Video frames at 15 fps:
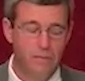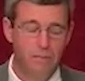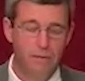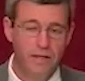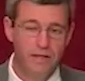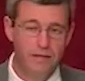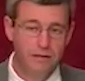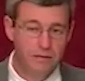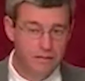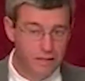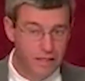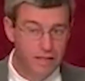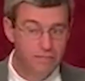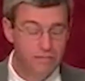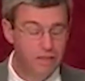But at the
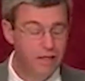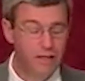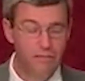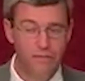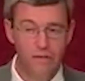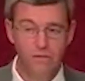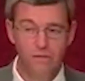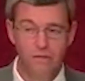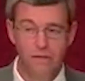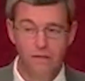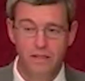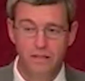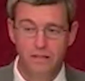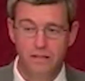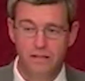same time, know
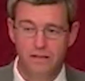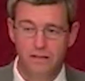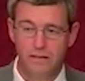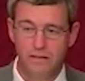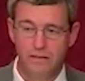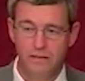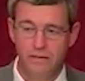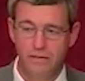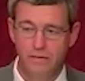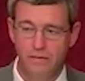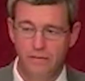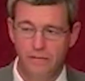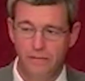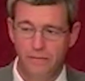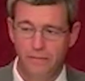this.
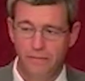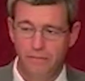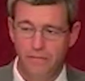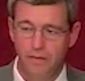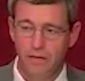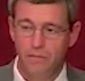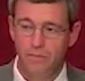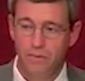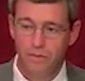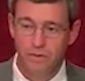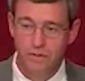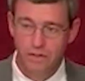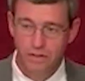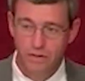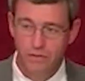
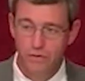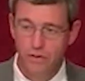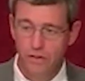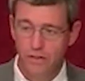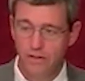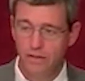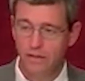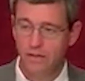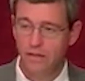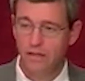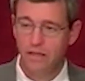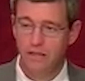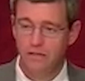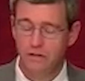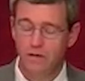Persecution
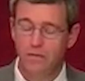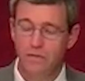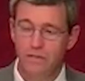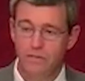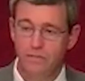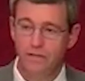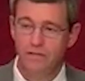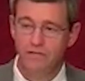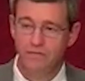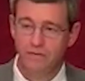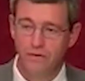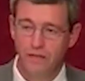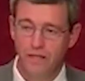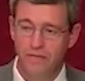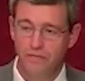is always meant
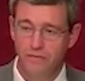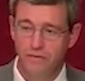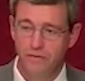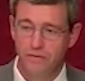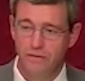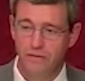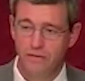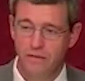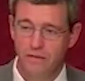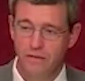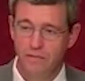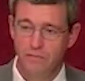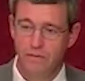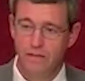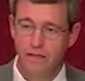for evil,
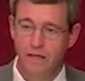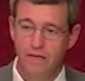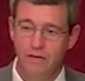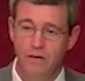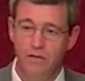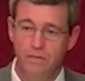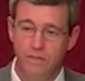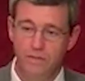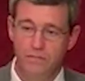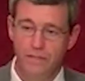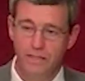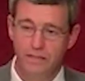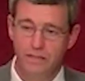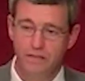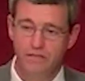but God always
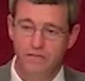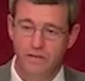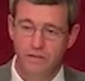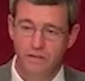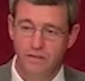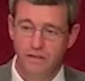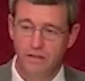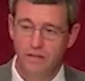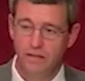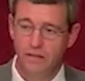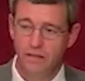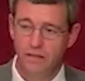means it for good.